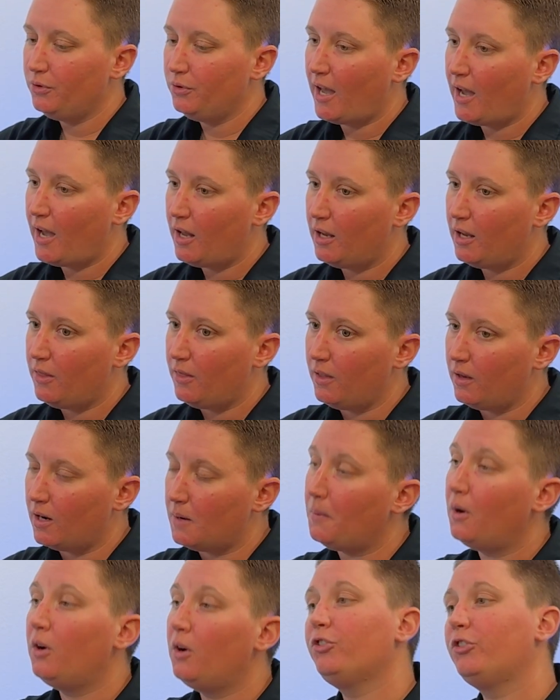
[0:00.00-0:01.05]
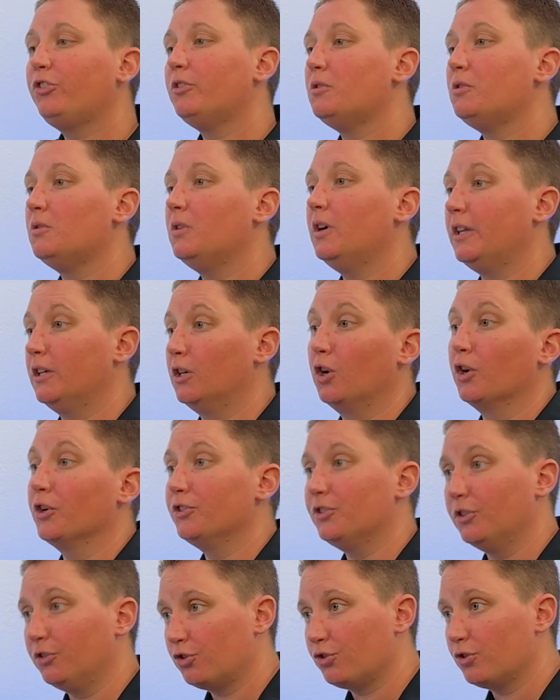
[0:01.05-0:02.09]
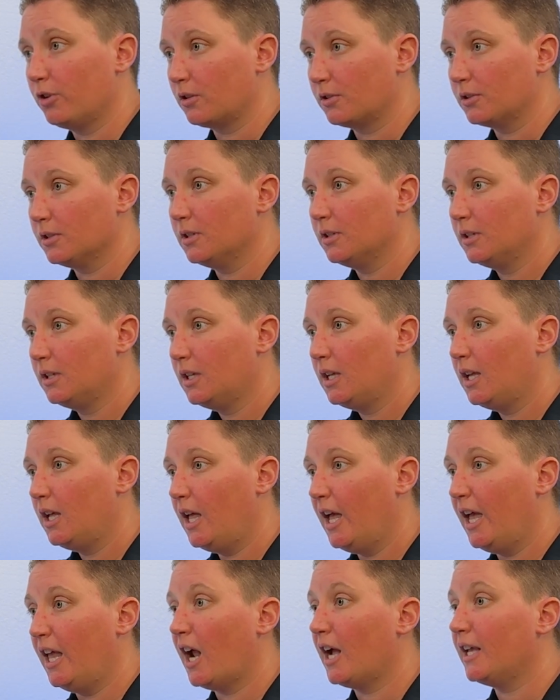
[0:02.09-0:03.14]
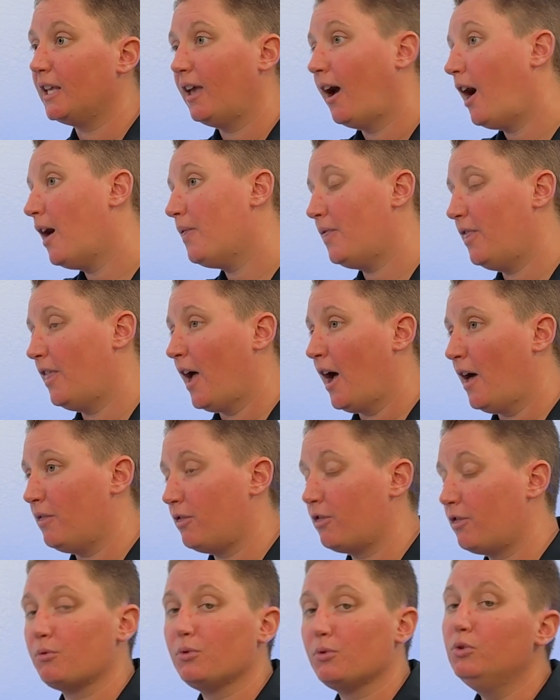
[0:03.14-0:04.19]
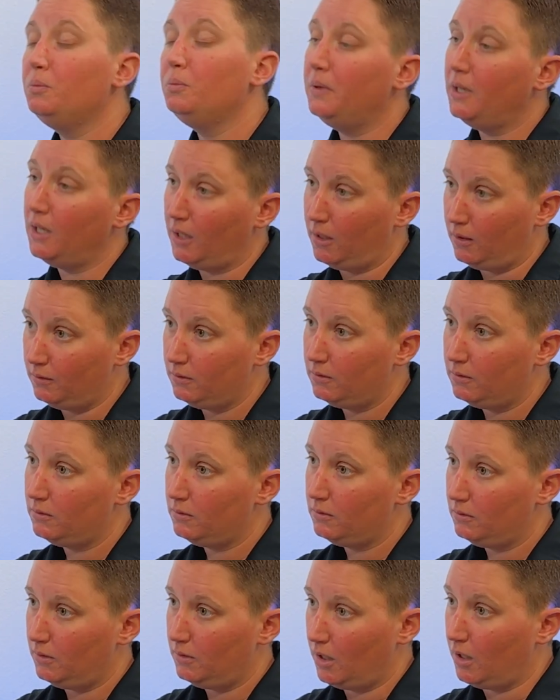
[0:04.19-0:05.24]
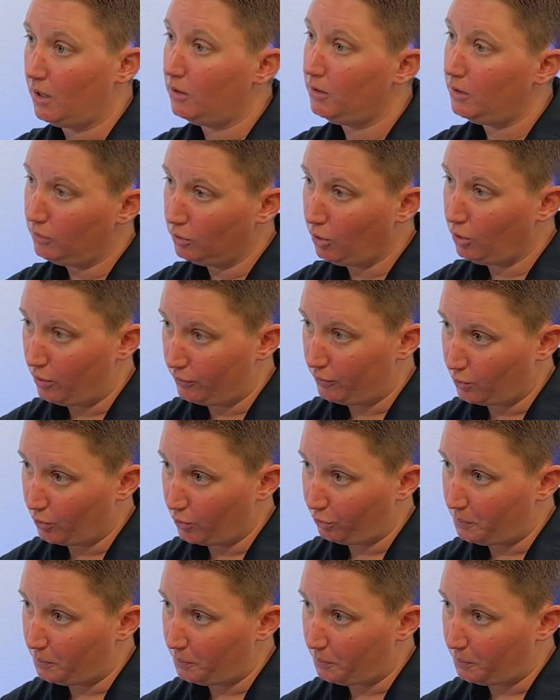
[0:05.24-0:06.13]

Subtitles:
that, and then I'm also an alert instructor. And I got that through being in law enforcement.